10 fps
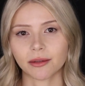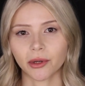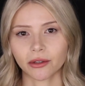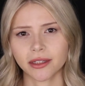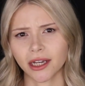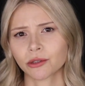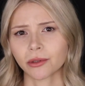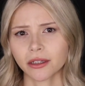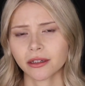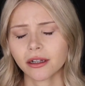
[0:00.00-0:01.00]
about
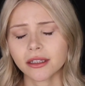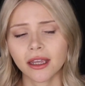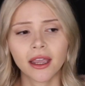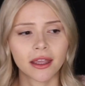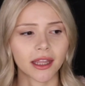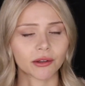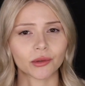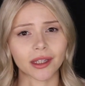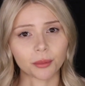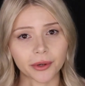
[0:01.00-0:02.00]
sexual assault. That was
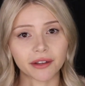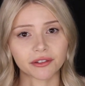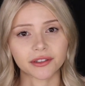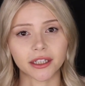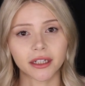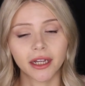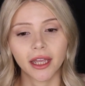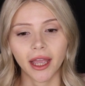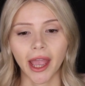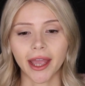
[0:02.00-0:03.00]
really brave of her,
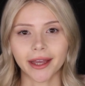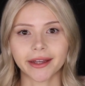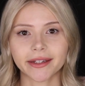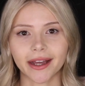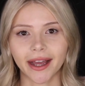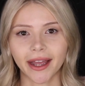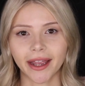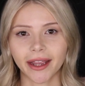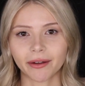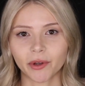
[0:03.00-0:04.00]
and
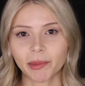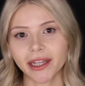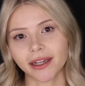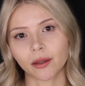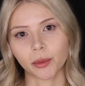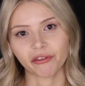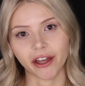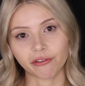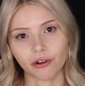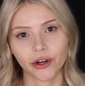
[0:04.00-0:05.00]
I will play a clip of
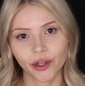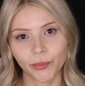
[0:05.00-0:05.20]
that for you.